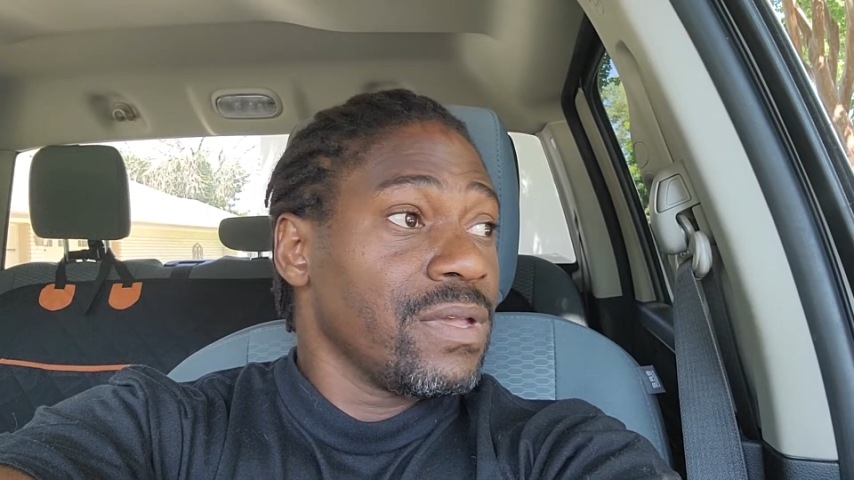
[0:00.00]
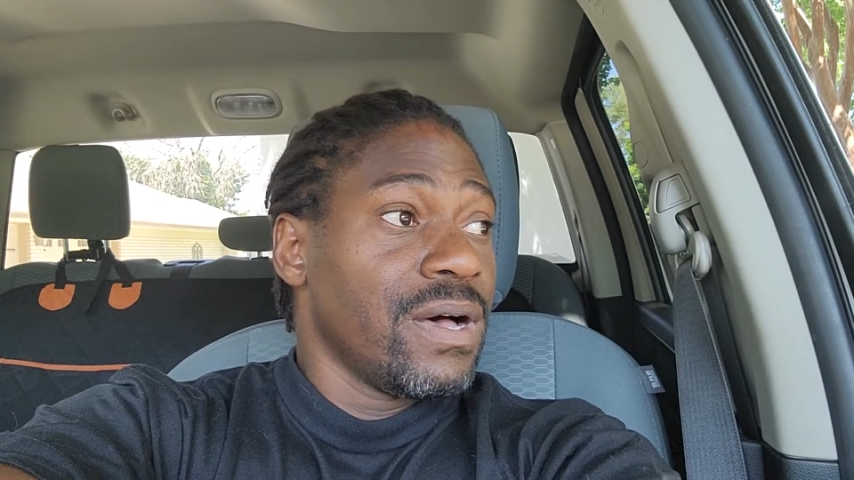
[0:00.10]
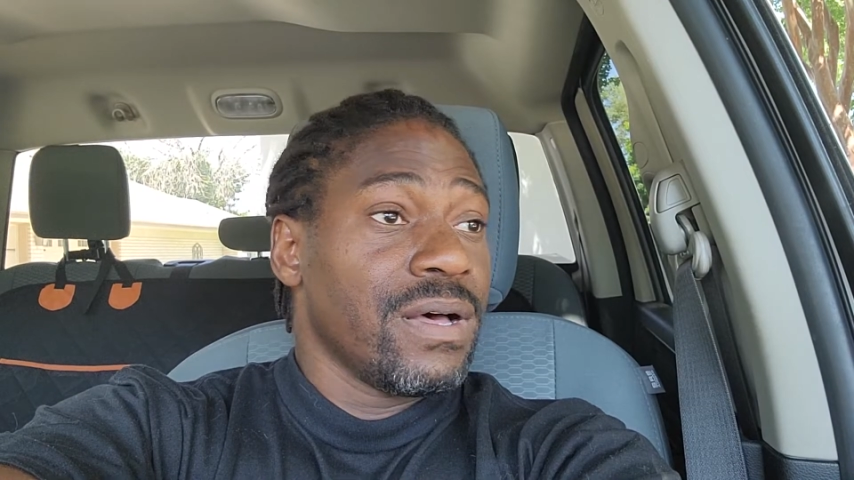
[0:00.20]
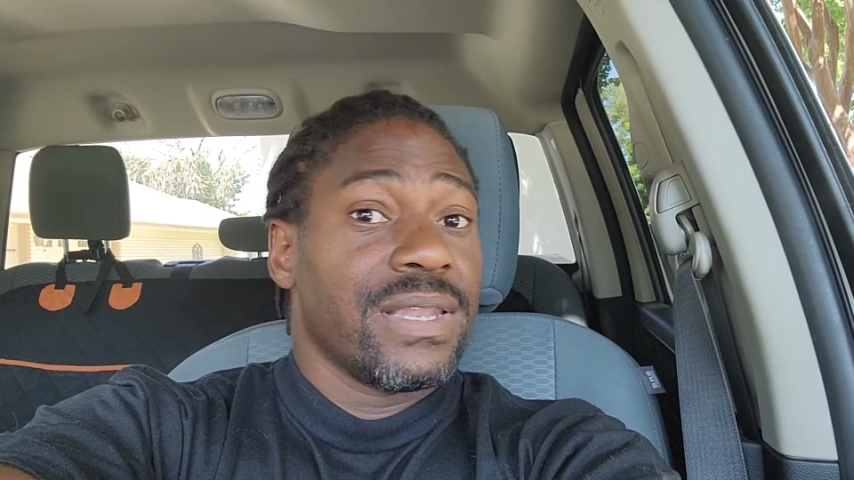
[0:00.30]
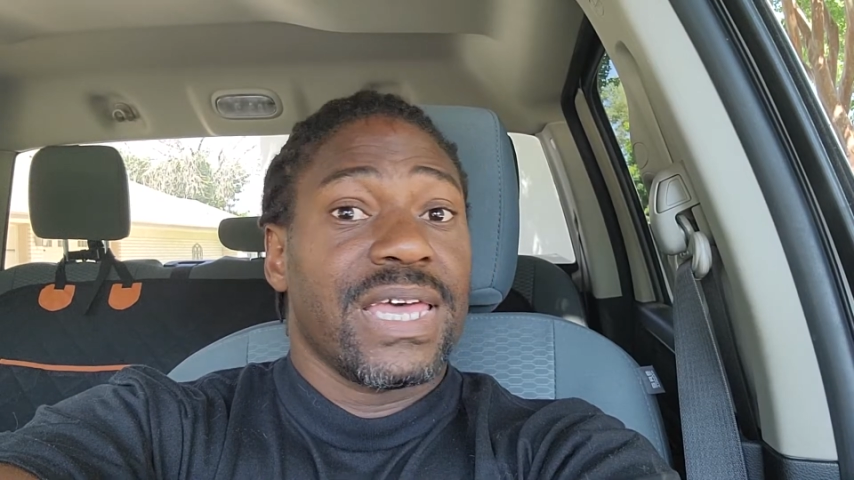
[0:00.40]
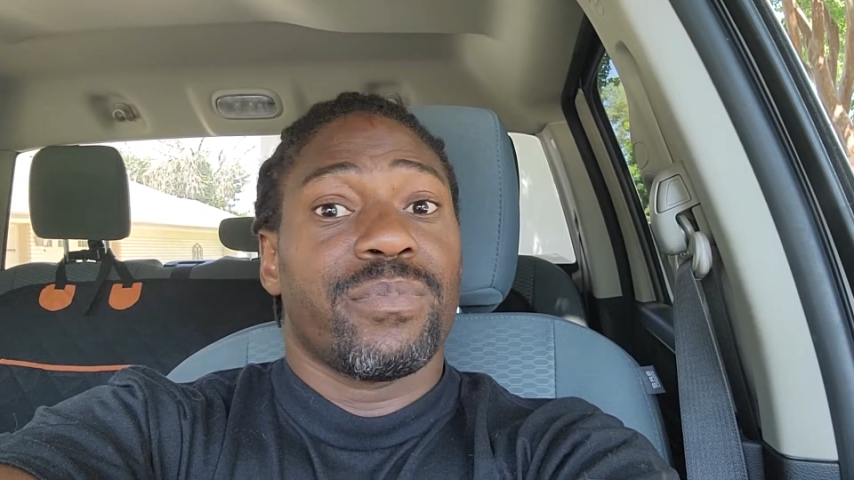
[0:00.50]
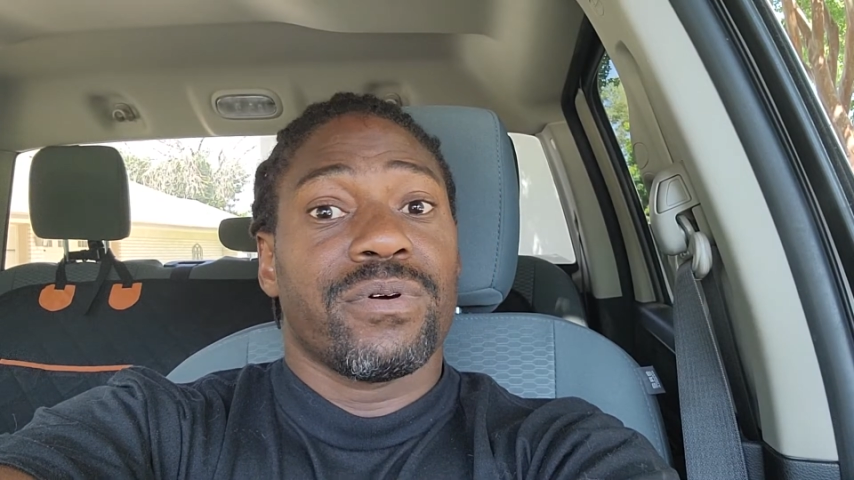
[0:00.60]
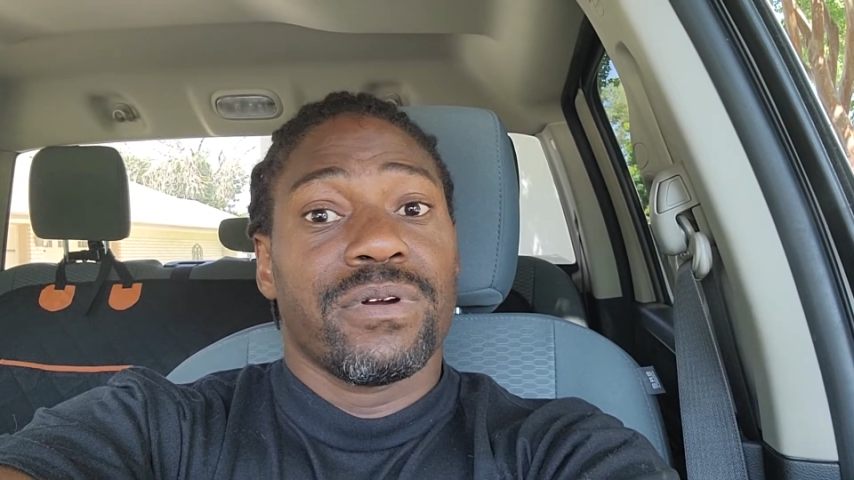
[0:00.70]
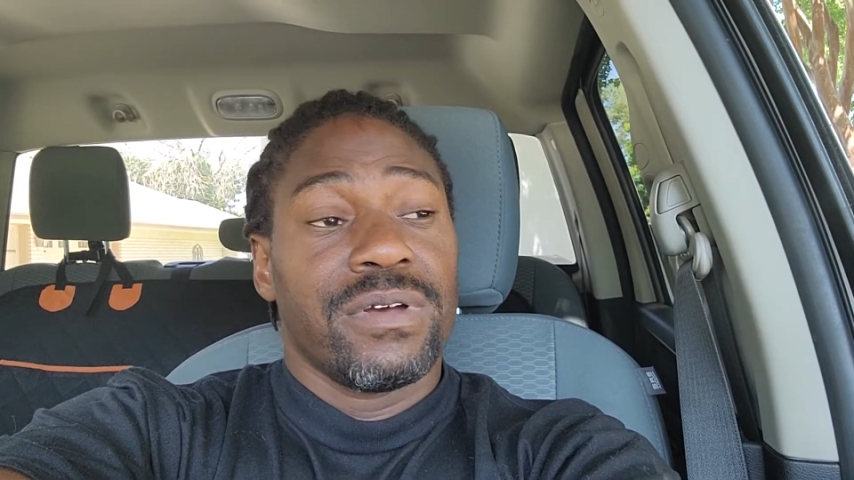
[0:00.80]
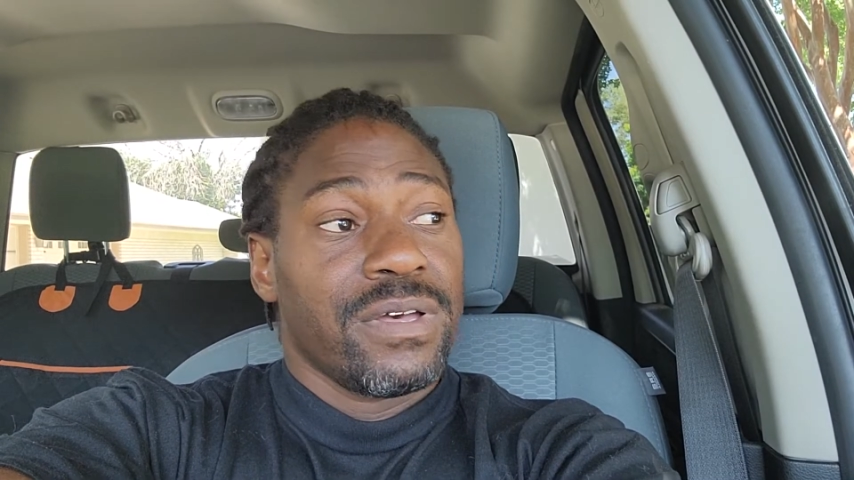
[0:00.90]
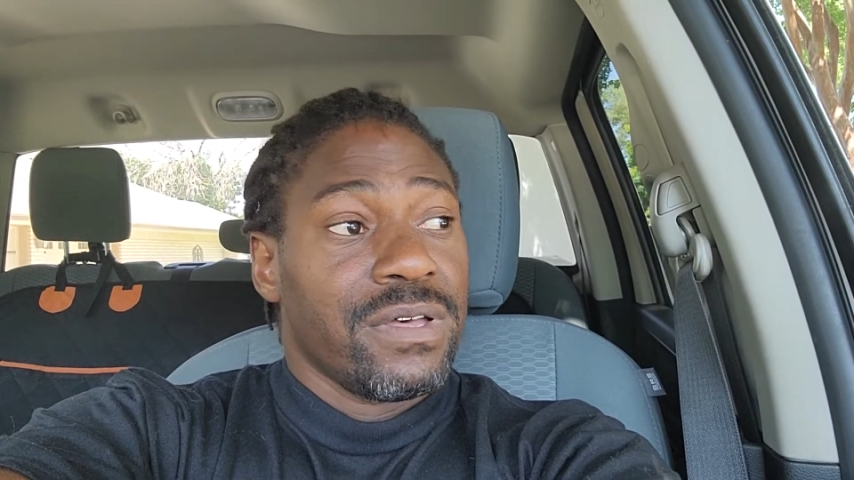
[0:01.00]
labor